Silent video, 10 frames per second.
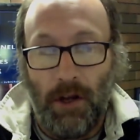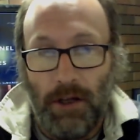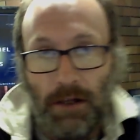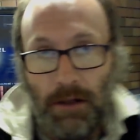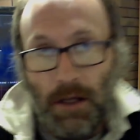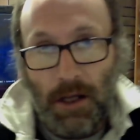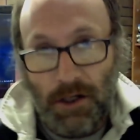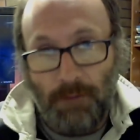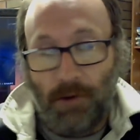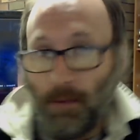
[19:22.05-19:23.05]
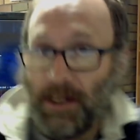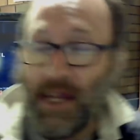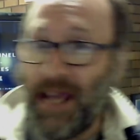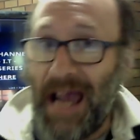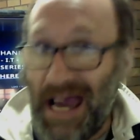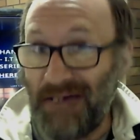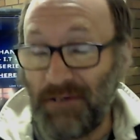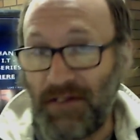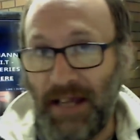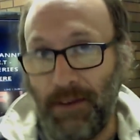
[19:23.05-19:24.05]
you're probably going to have
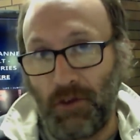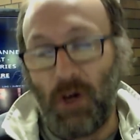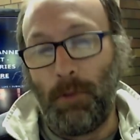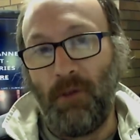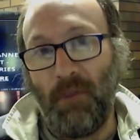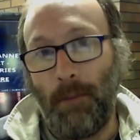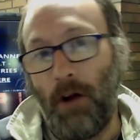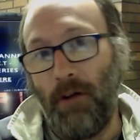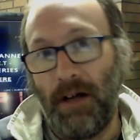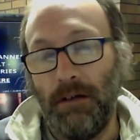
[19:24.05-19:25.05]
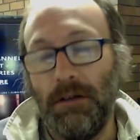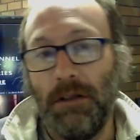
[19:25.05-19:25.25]
to take the top off the motor.